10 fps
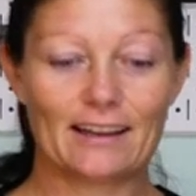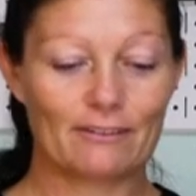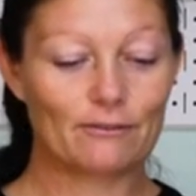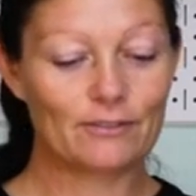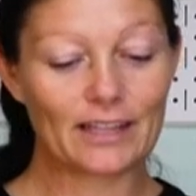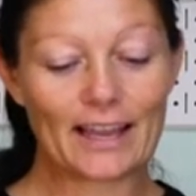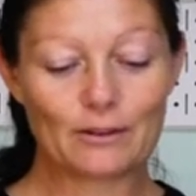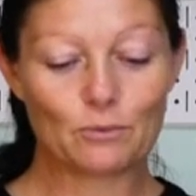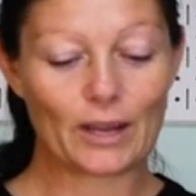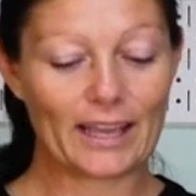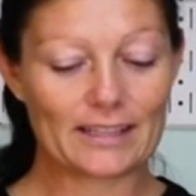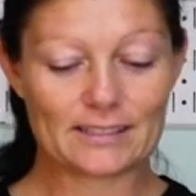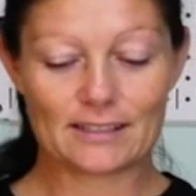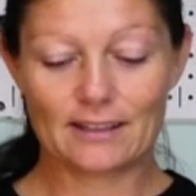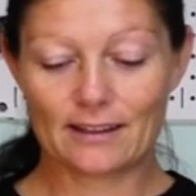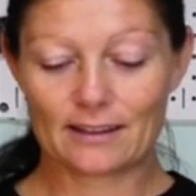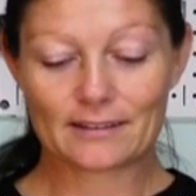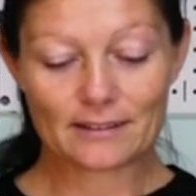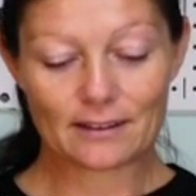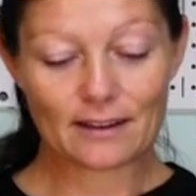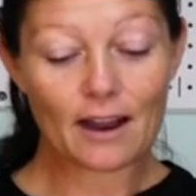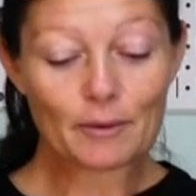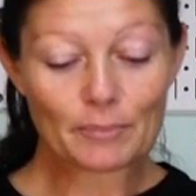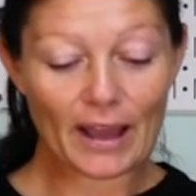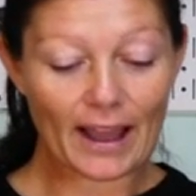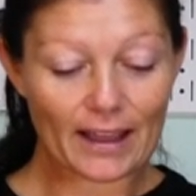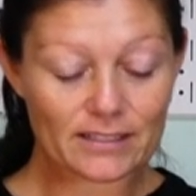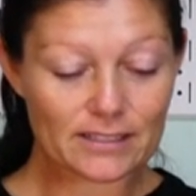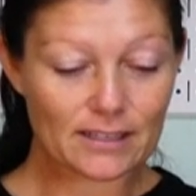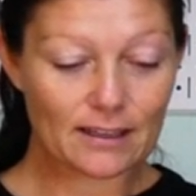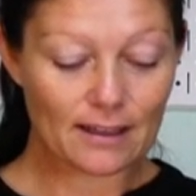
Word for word: lightweight, compact.